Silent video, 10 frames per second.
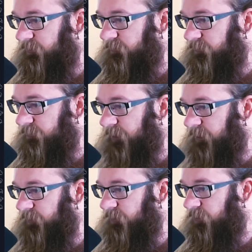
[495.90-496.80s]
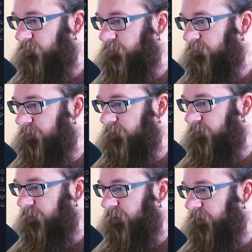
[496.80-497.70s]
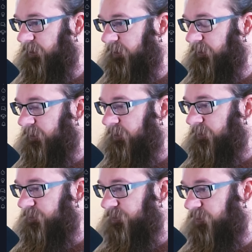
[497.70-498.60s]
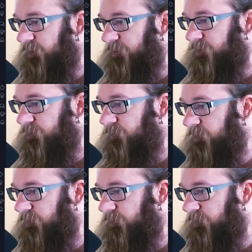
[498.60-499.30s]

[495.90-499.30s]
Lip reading: higher low, made another high, so on and so forth.